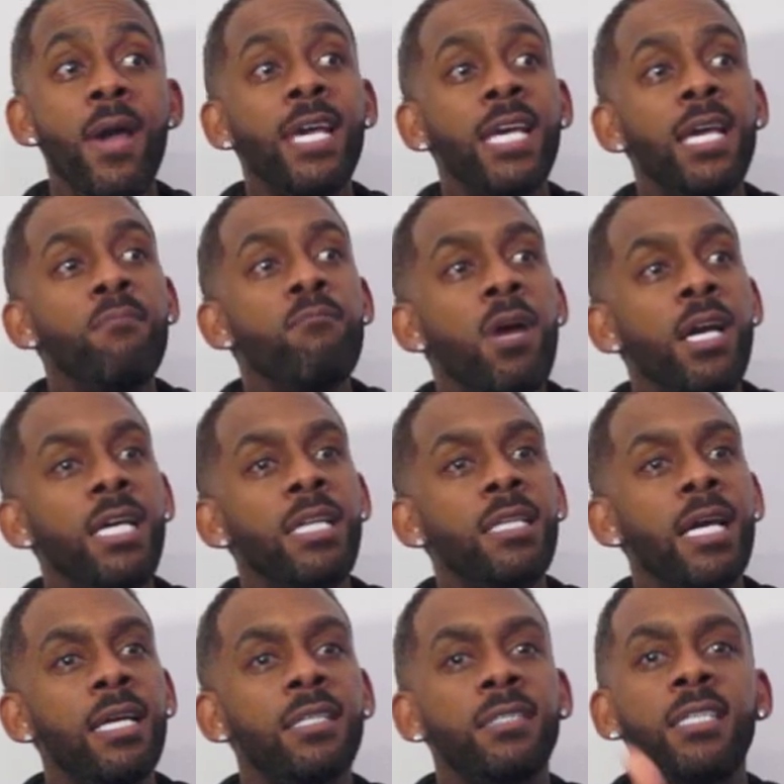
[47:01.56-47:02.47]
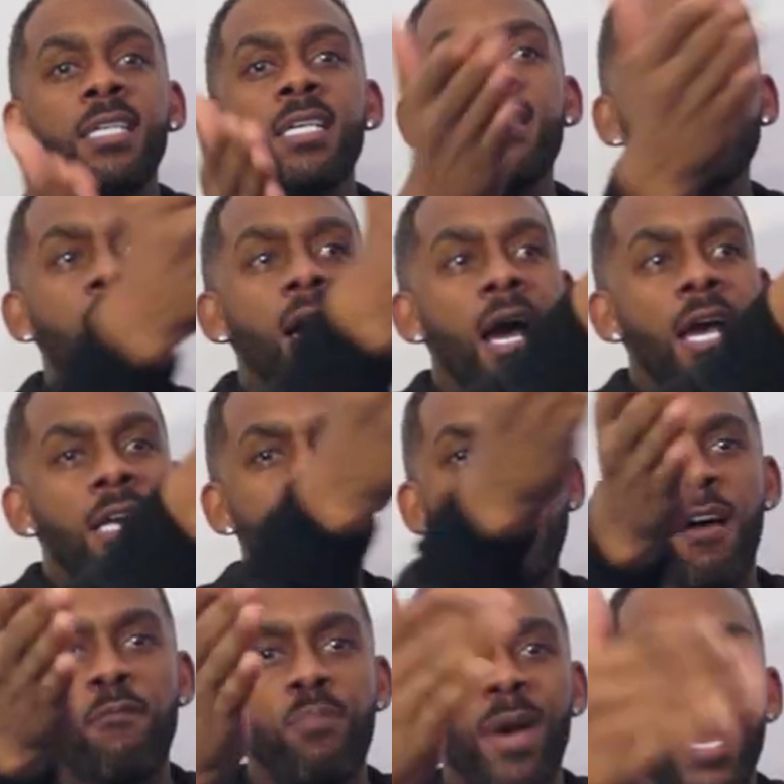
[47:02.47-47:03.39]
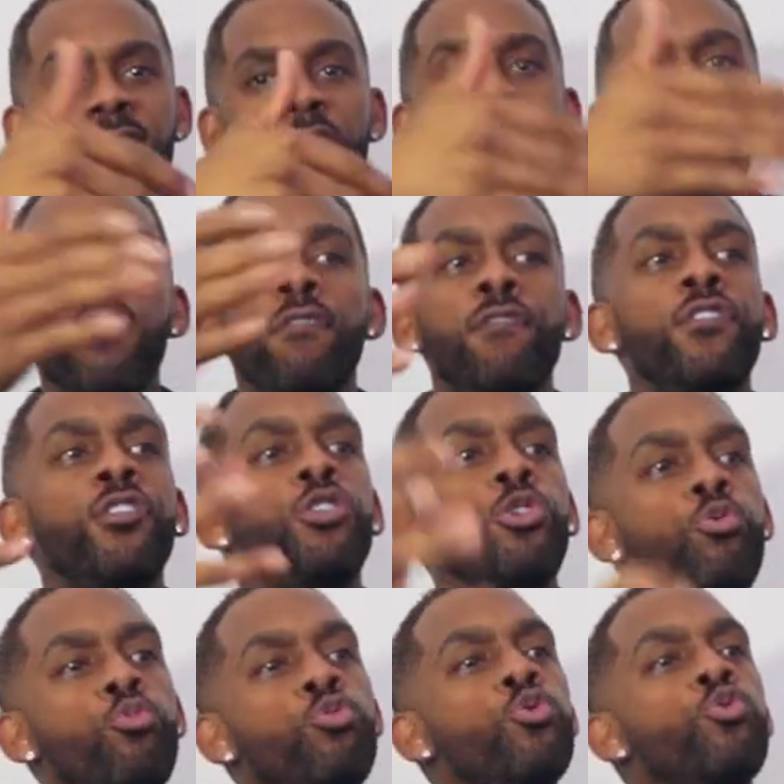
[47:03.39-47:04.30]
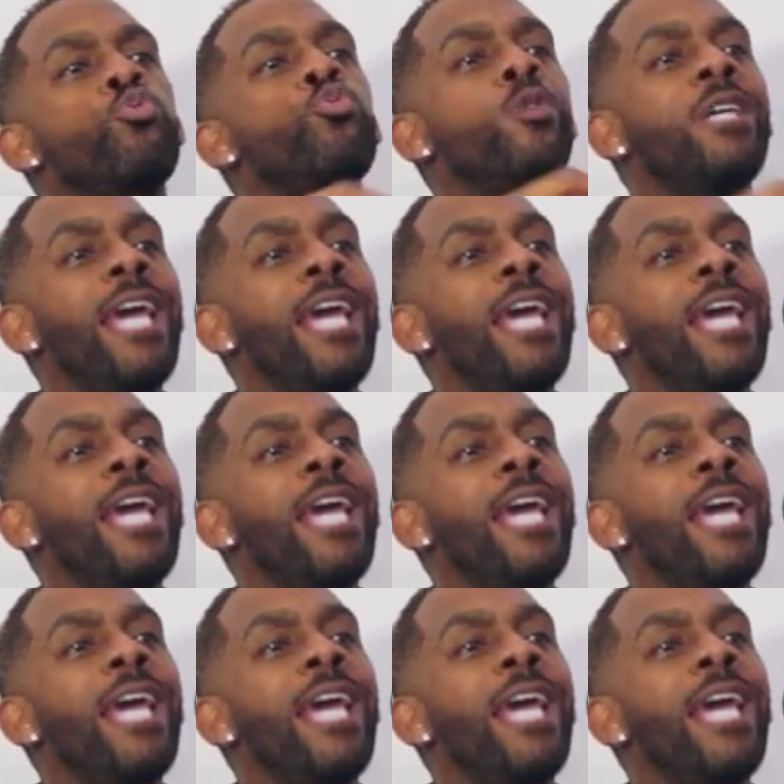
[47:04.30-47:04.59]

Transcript: making money that these guys have paid the way for you to